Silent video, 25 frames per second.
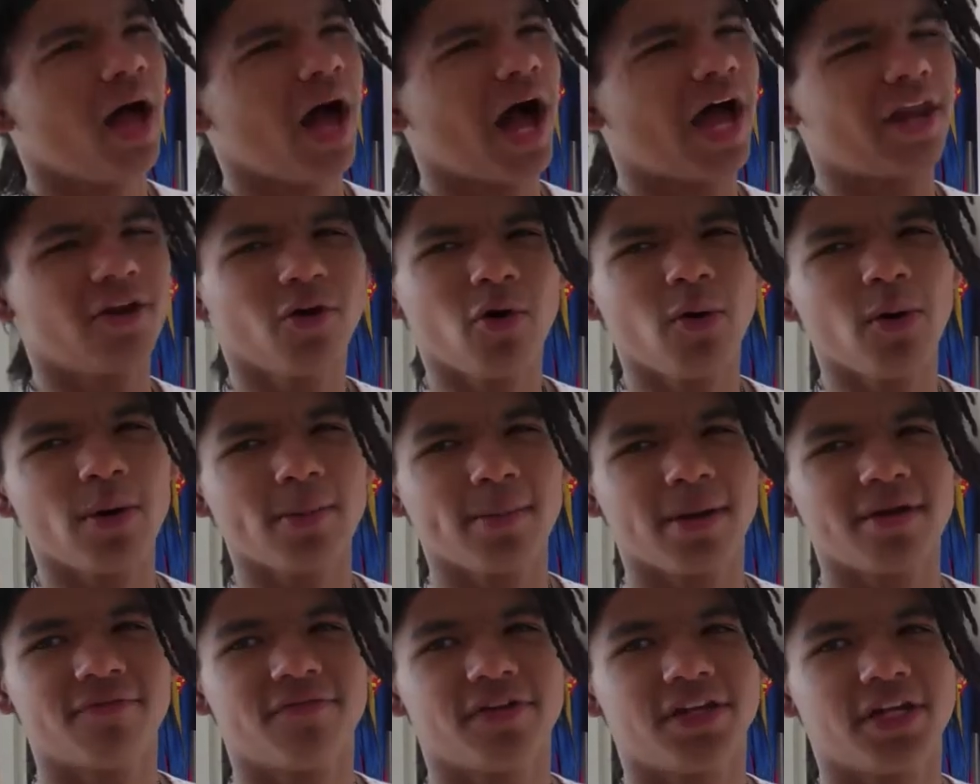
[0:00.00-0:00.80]
I don't
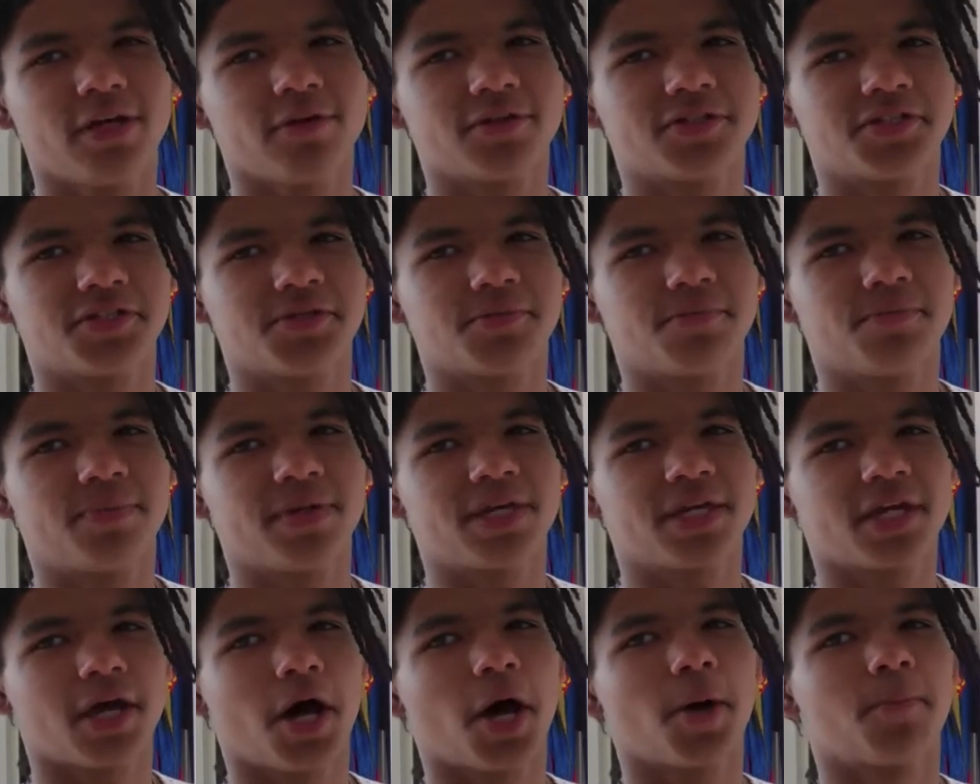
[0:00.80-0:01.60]
want my videos to
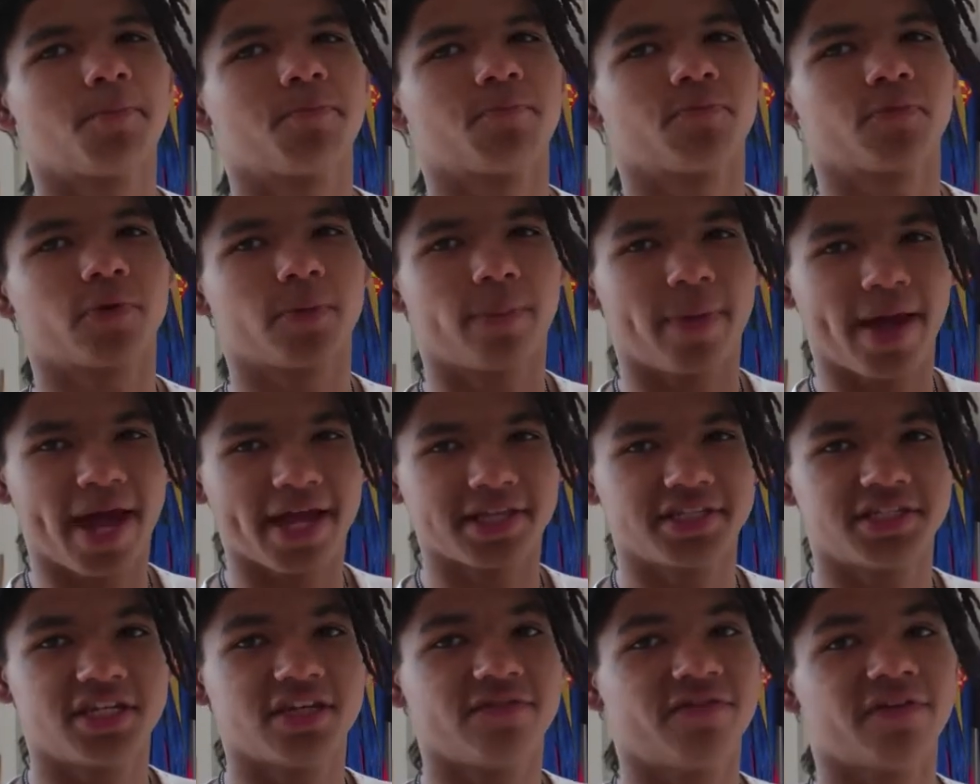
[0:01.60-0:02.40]
become
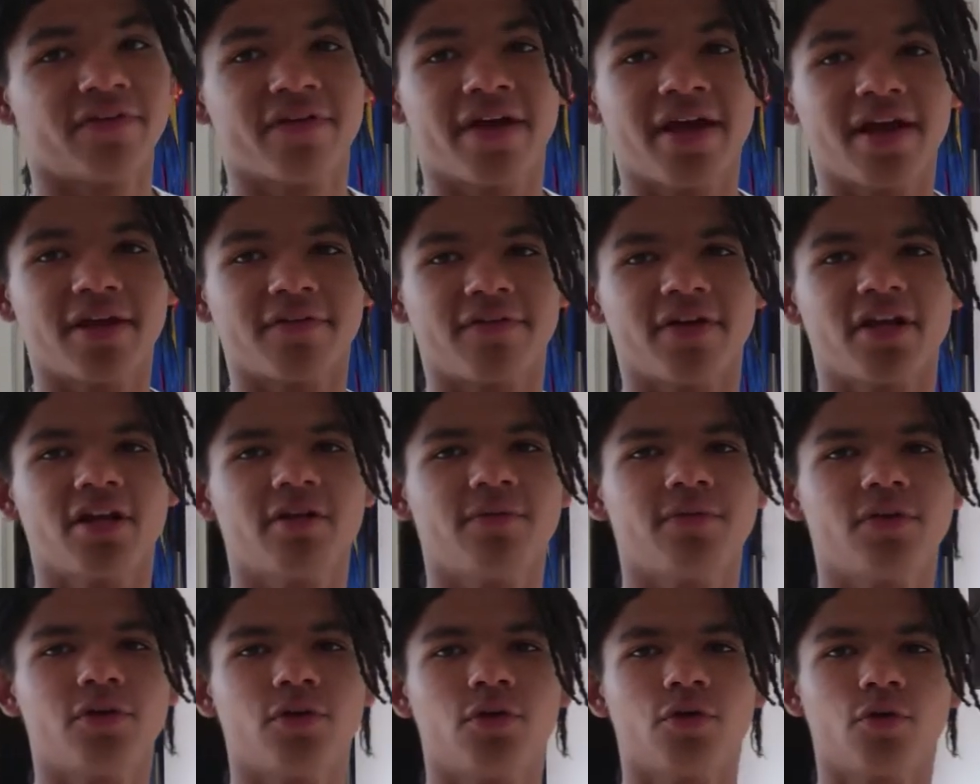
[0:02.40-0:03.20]
repetitive. If, if any
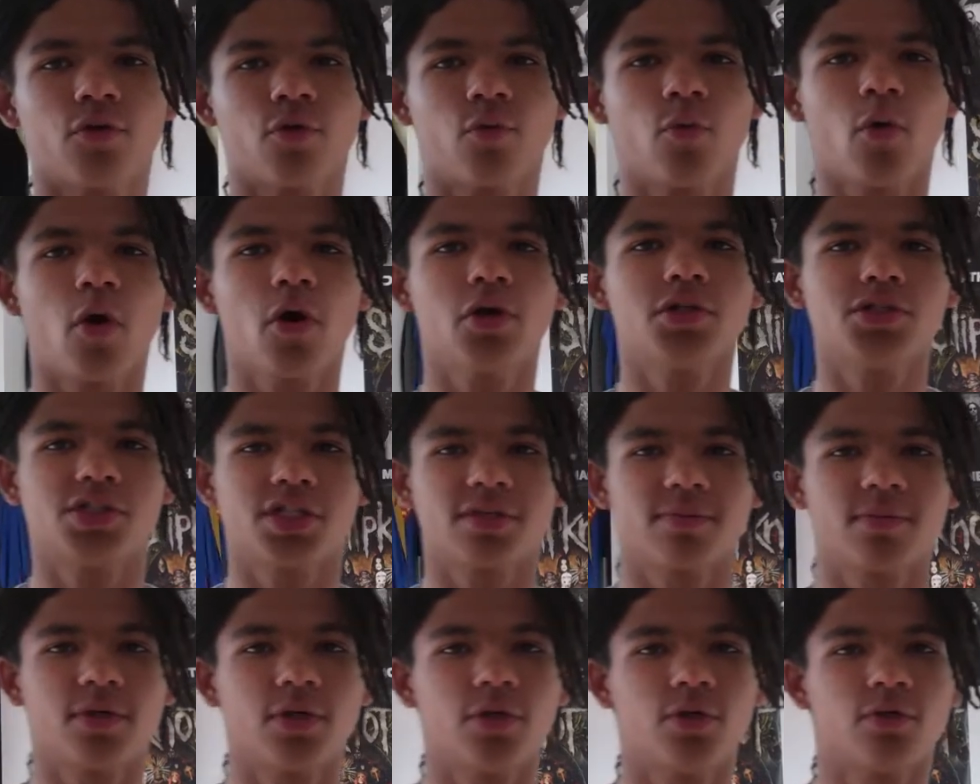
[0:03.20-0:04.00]
of you who are
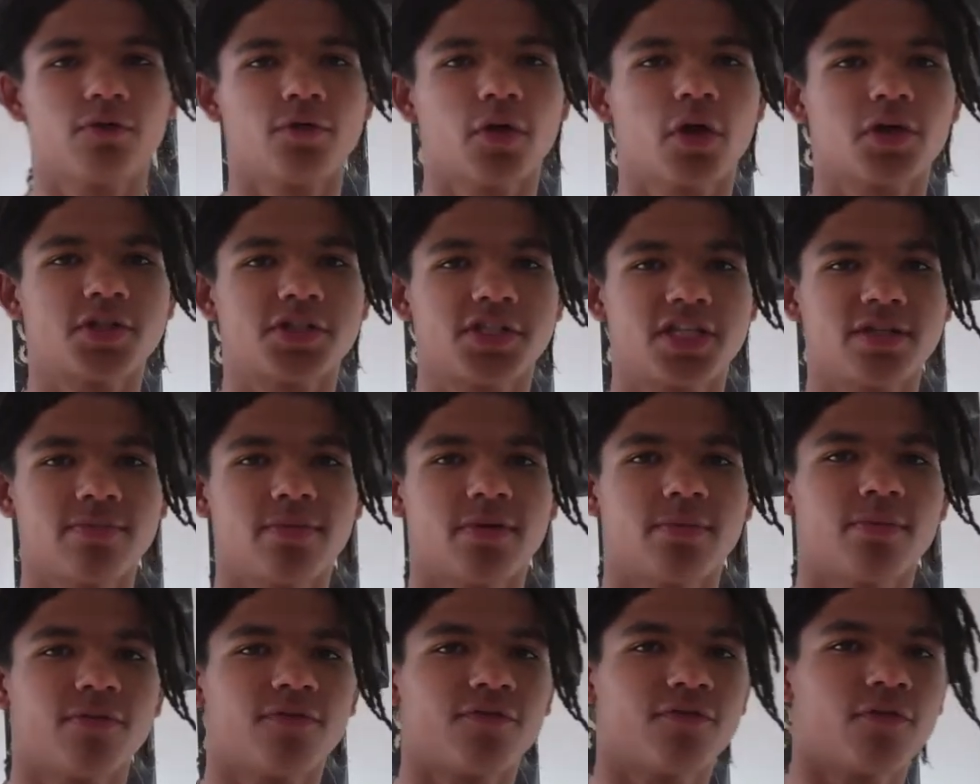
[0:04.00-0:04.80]
watching me who've not seen
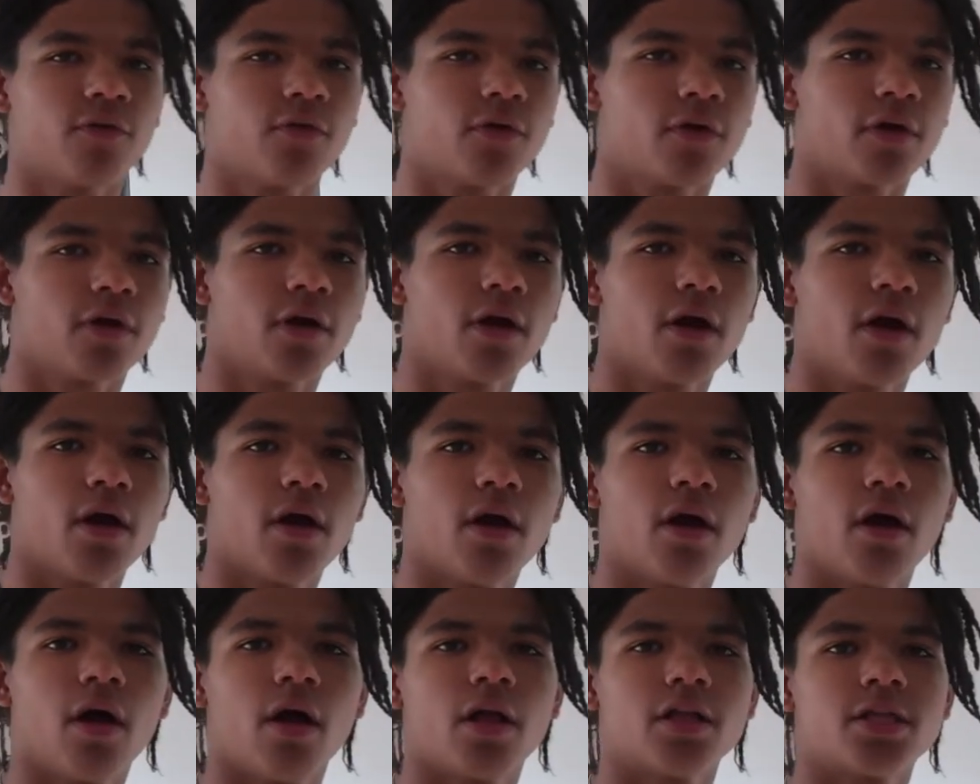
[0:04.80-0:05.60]
me before,
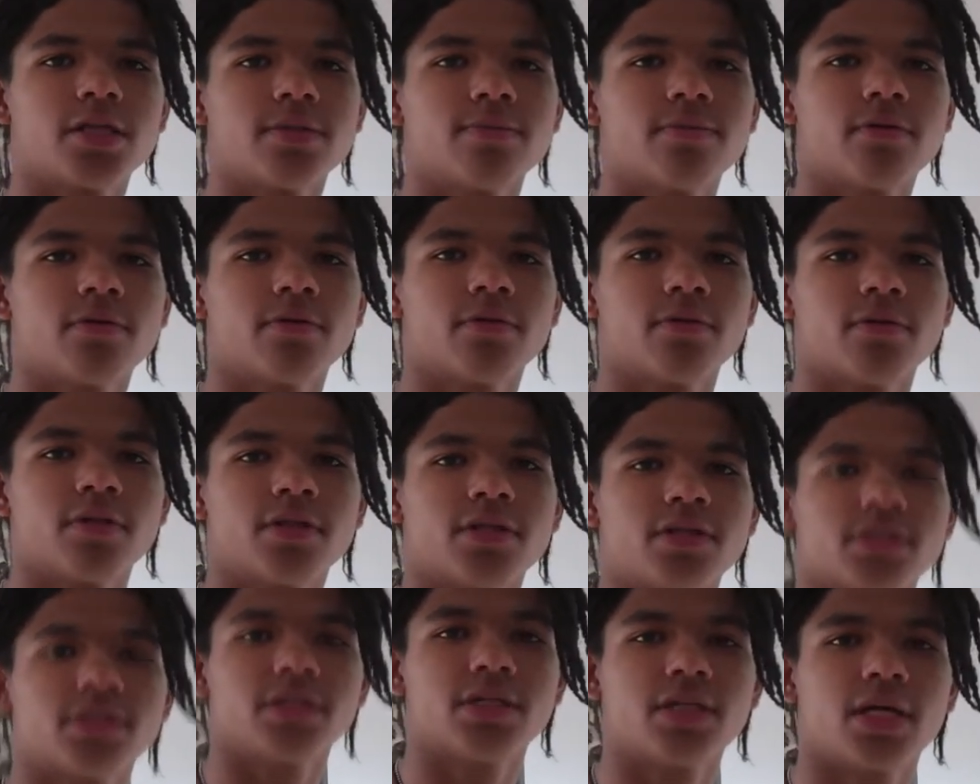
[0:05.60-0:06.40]

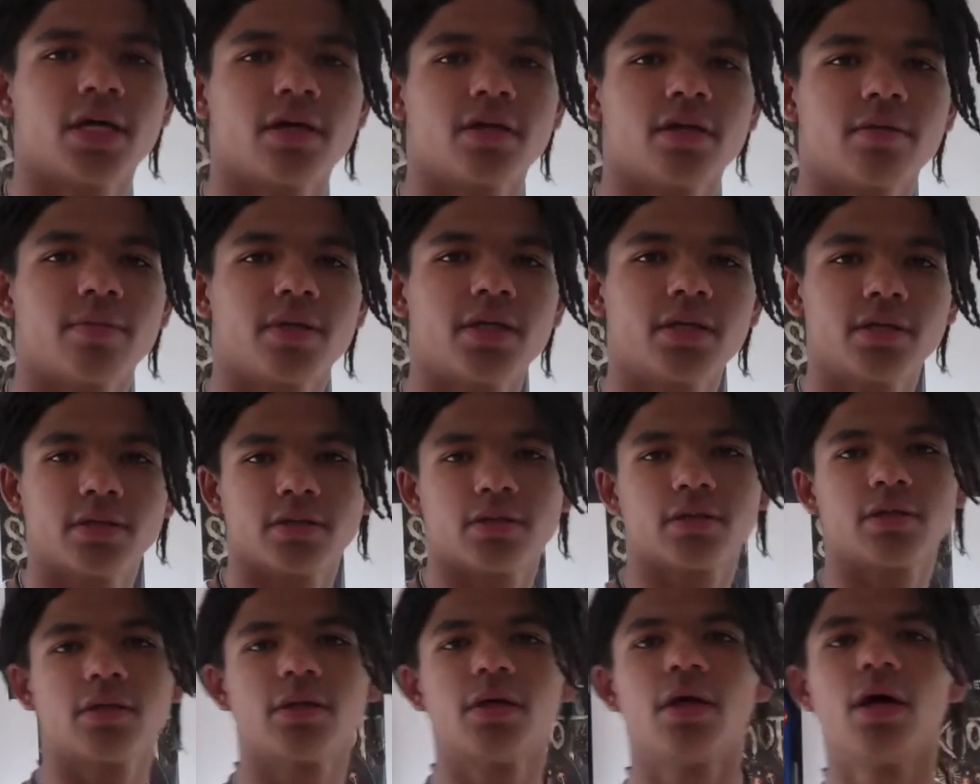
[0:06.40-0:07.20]
this down a bit.
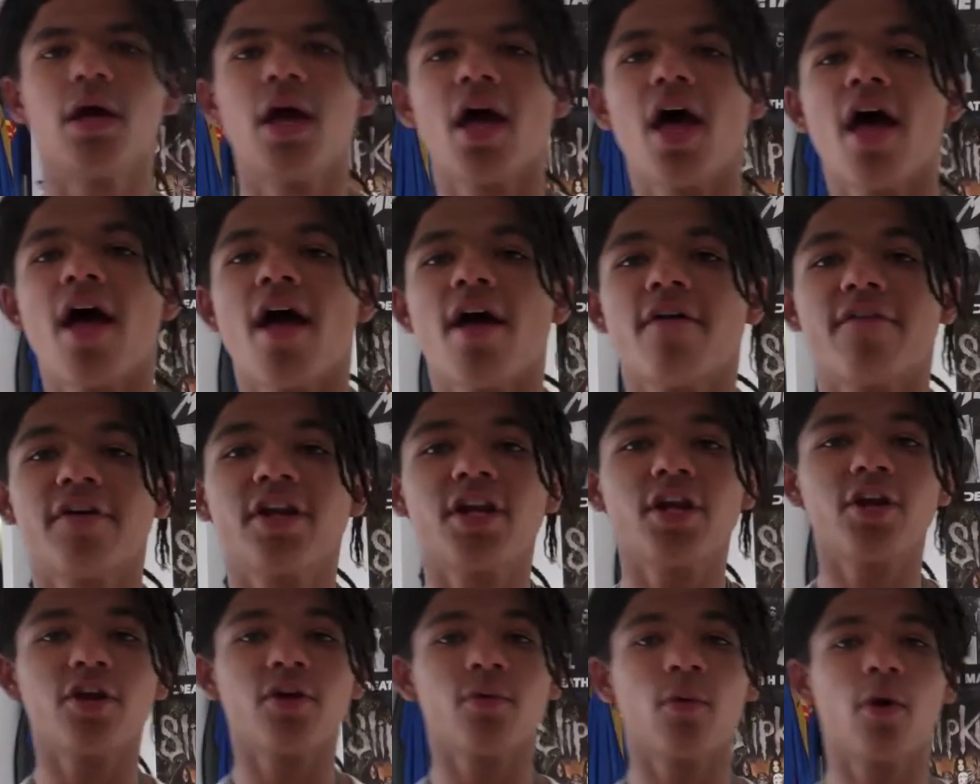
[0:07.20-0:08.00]
If
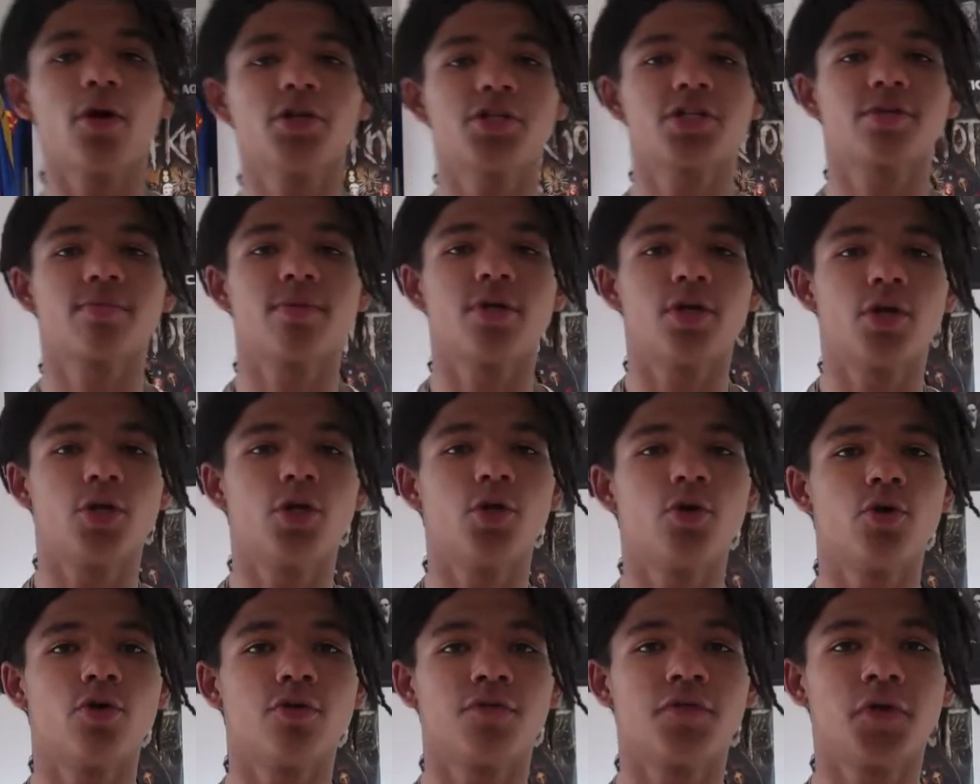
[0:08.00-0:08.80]
any of you watching me
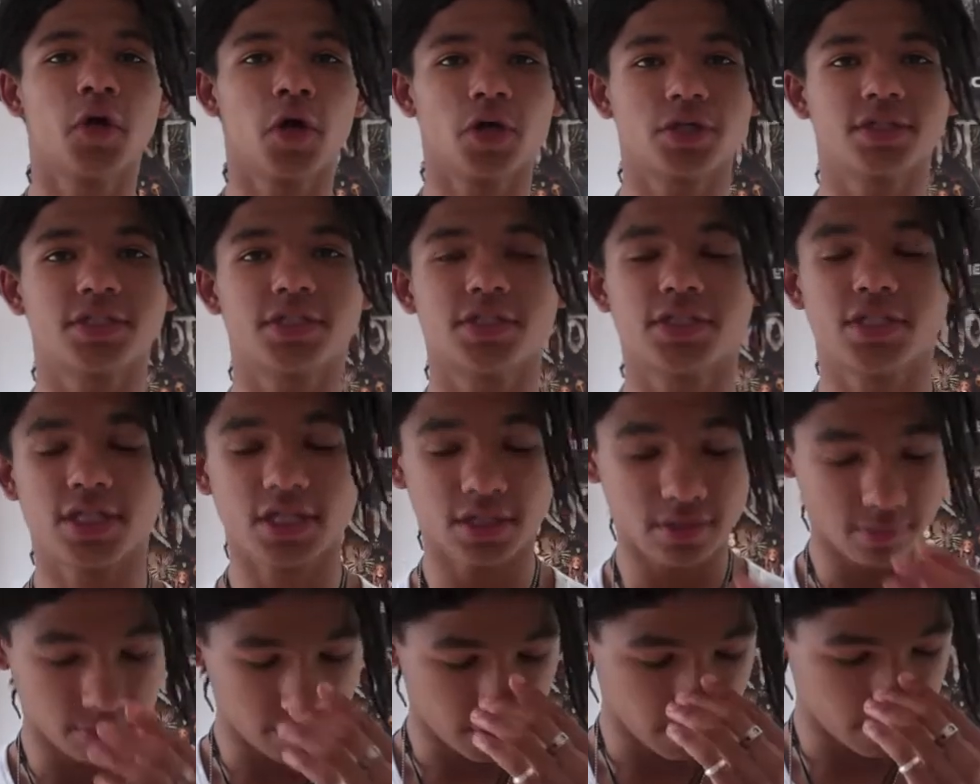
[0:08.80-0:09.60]
who have not
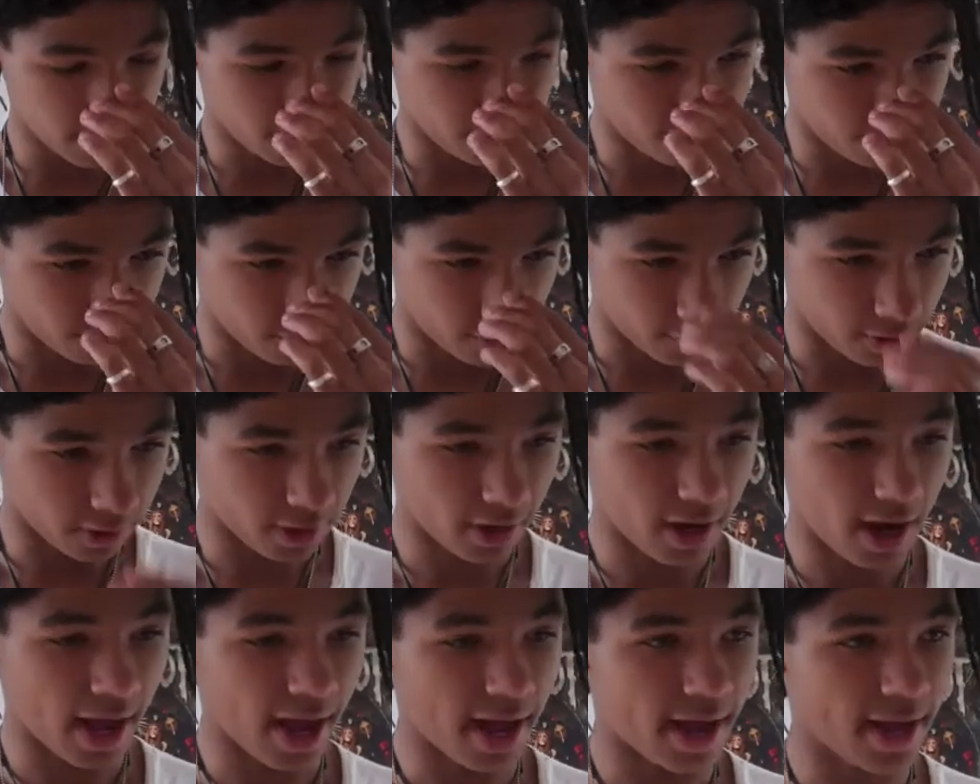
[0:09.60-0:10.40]
seen me
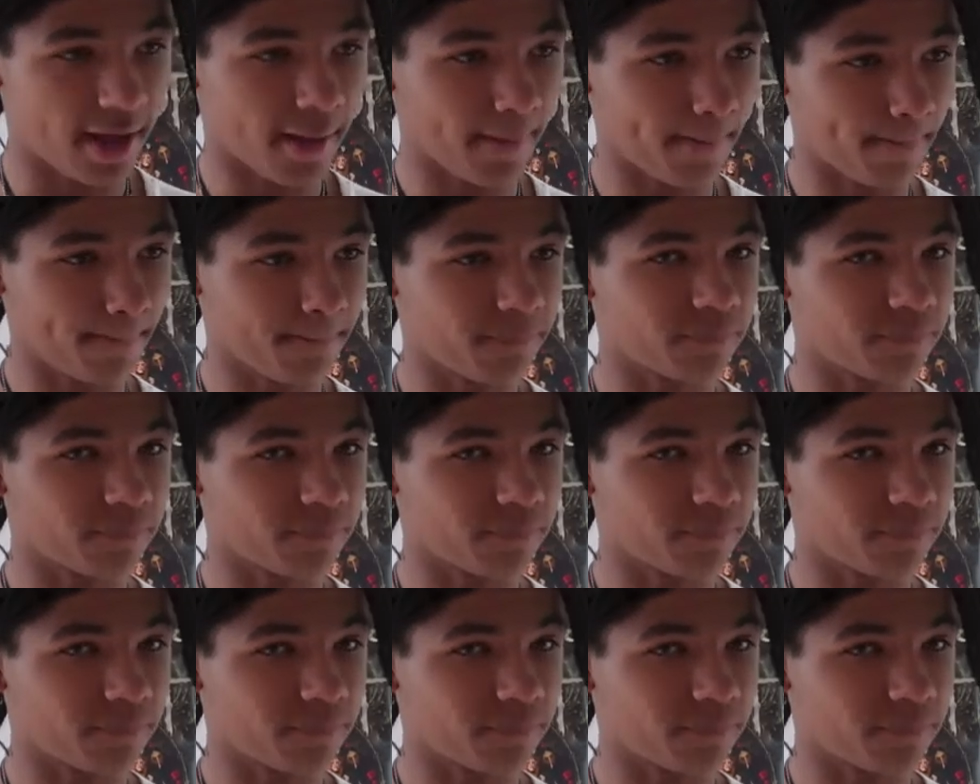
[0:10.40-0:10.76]
before, um,